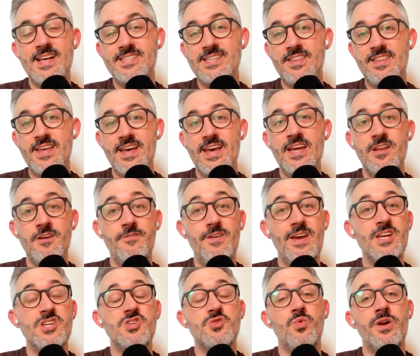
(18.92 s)
seconds at the end
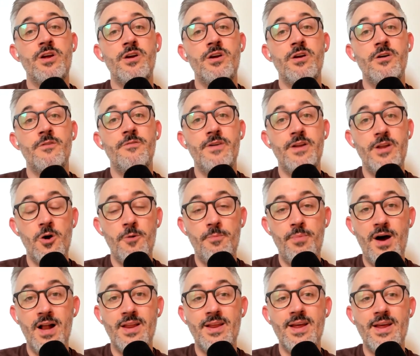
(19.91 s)
of each one of your
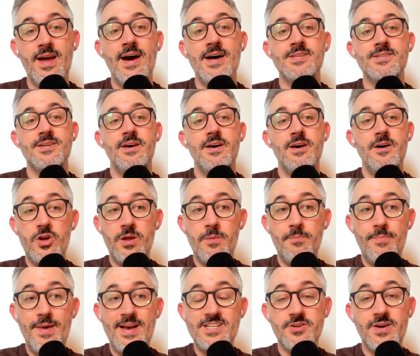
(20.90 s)
video podcasts where you
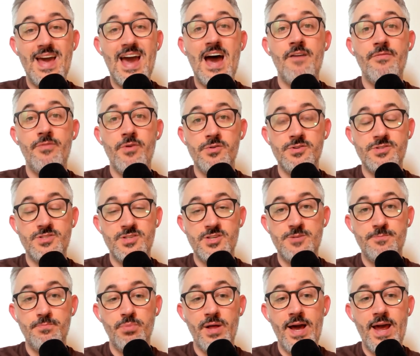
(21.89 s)
can basically have those
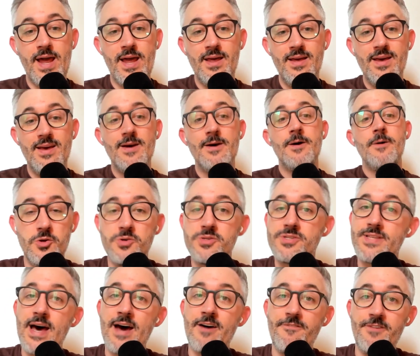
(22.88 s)
display.
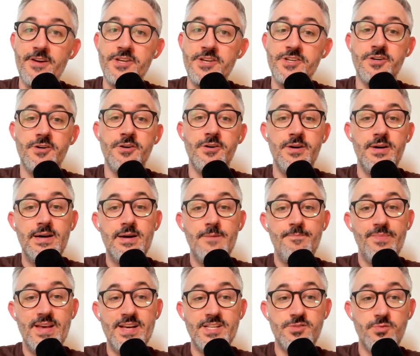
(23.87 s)
Use that feature.
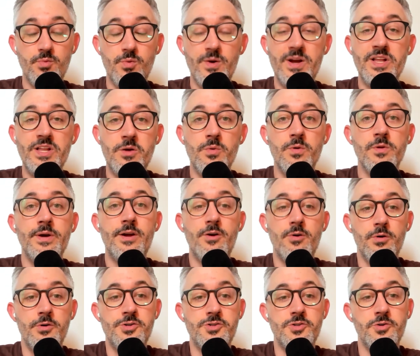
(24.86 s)
It's really,
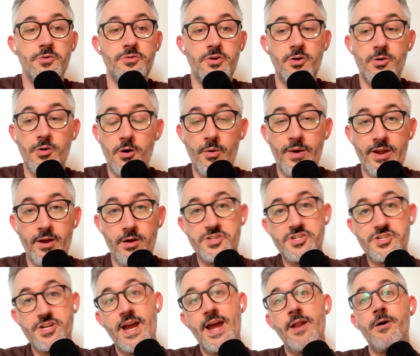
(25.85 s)
really crucial to growing
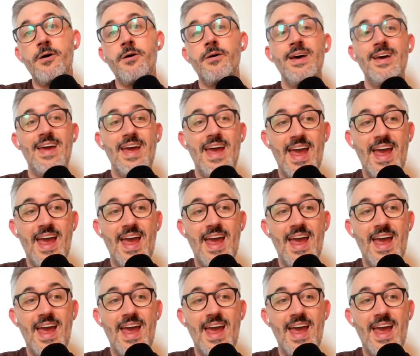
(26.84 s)
your channel.